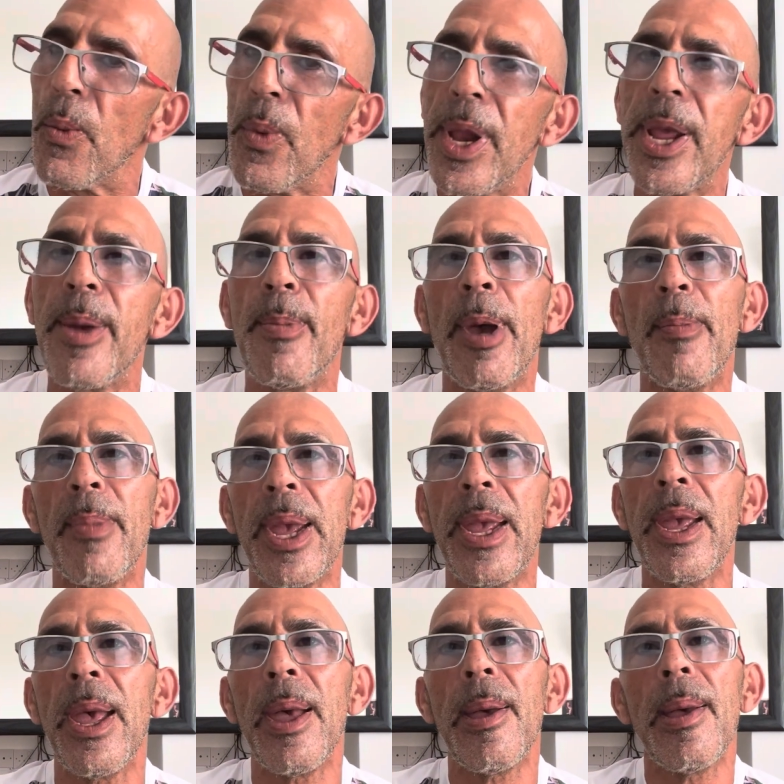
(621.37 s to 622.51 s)
When he met
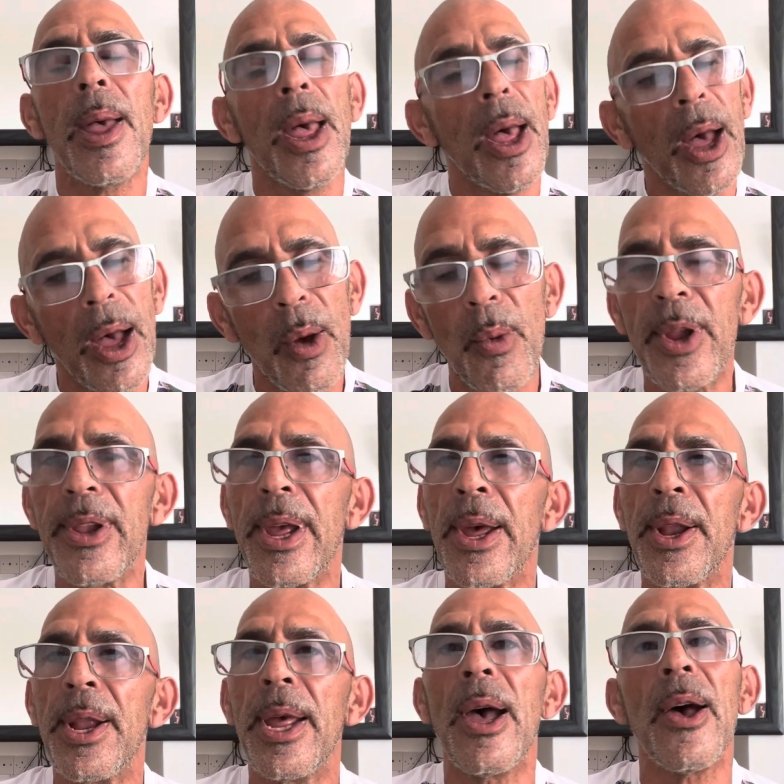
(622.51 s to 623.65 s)
me, I went
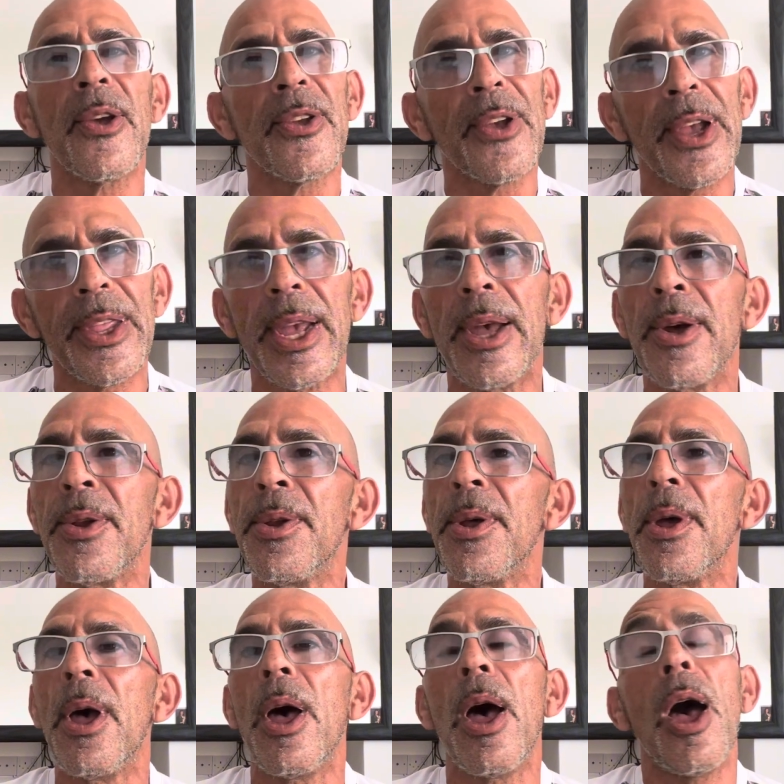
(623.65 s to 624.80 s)
down there, I sat down,
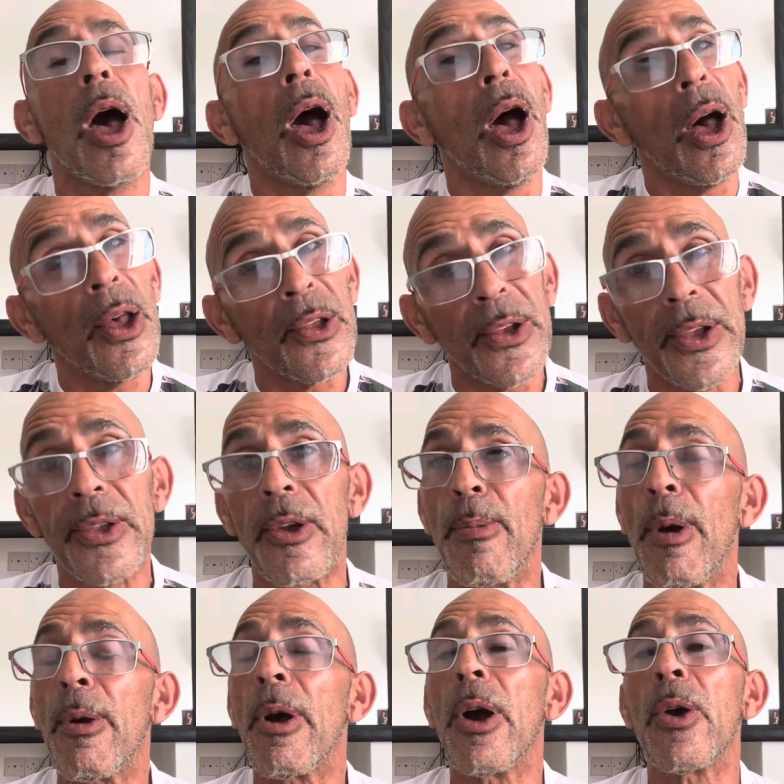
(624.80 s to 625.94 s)
I said to
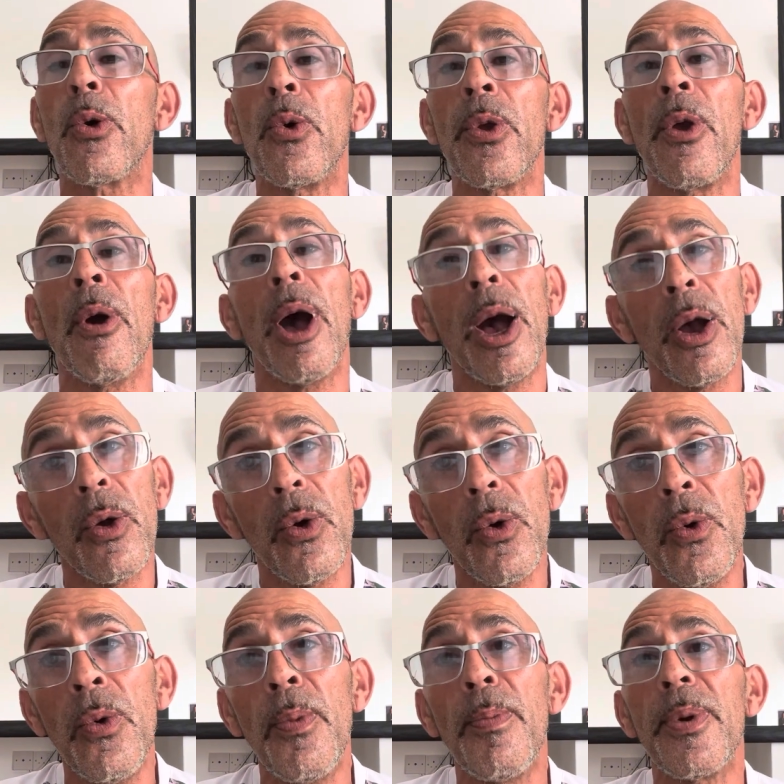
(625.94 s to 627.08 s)
him, I'm going to call you
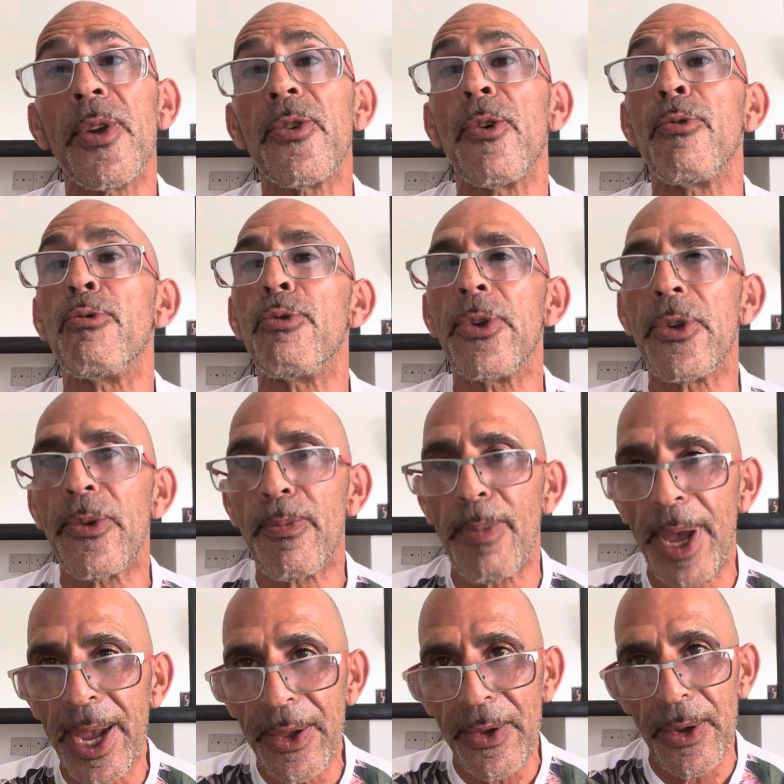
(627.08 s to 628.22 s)
uncle because of
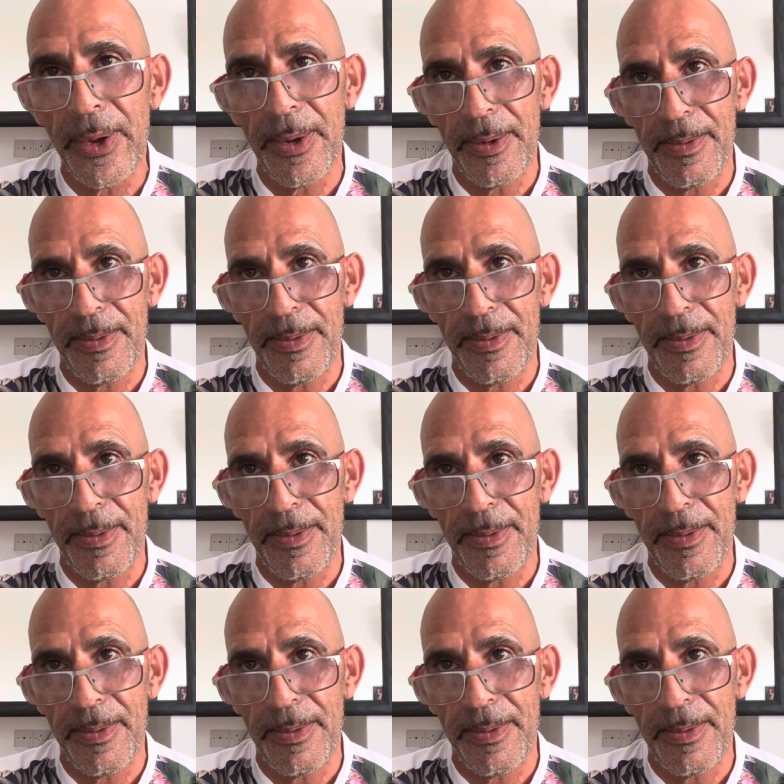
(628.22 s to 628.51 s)
respect.